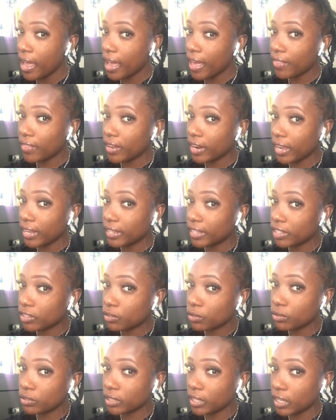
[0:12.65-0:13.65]
and then I did
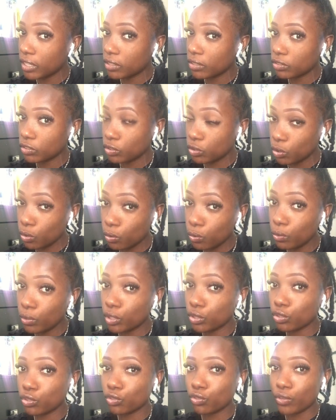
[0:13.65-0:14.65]
two
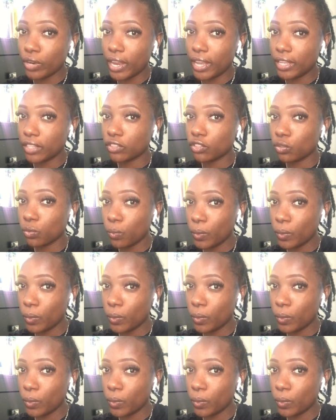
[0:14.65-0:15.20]
strand